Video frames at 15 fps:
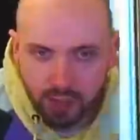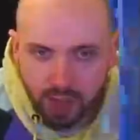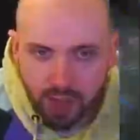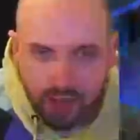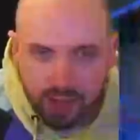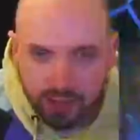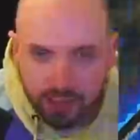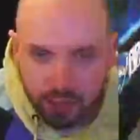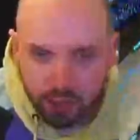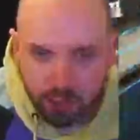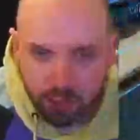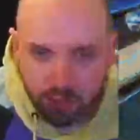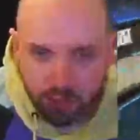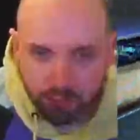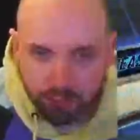as it's
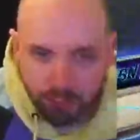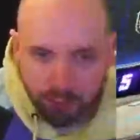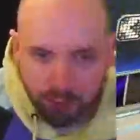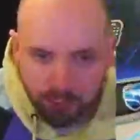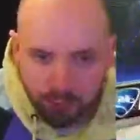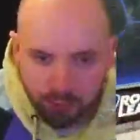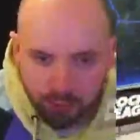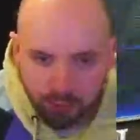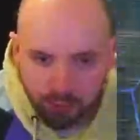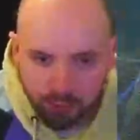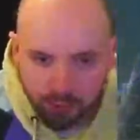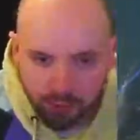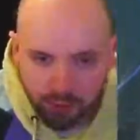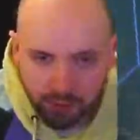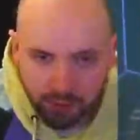coming off the backboard like
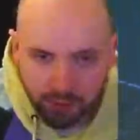that.